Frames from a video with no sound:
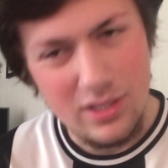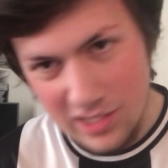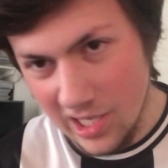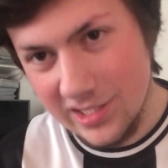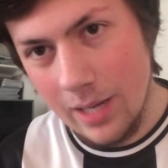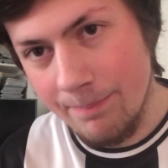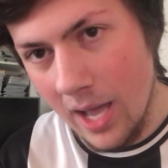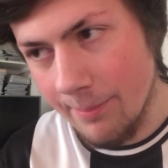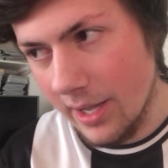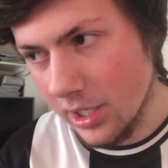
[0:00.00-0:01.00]
Yes, they have
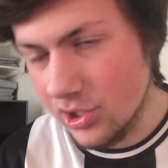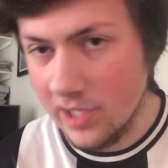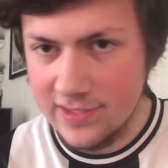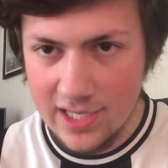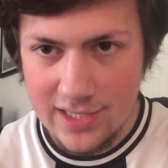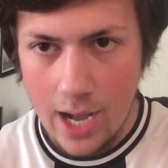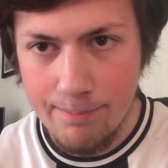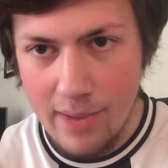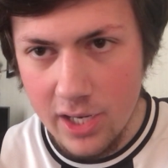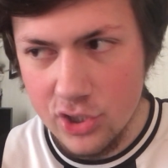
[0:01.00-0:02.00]
better managers. Yes, they have
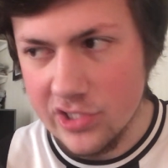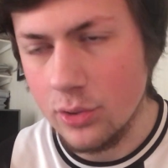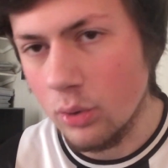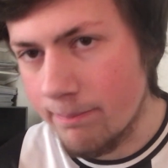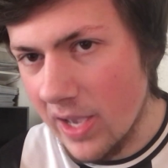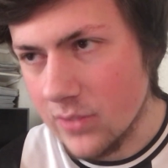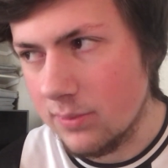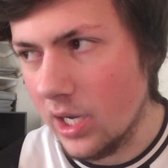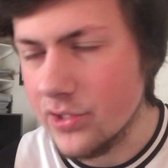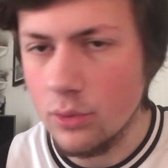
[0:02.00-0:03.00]
managers that know the best
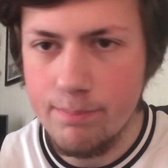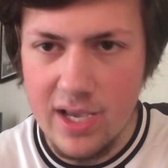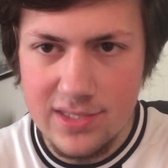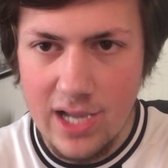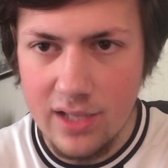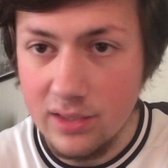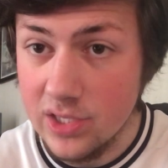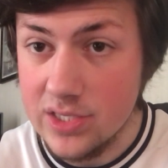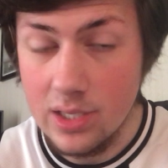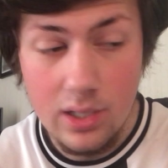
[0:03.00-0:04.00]
players, know the best
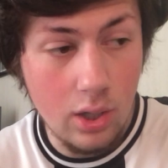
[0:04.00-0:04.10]
tactics.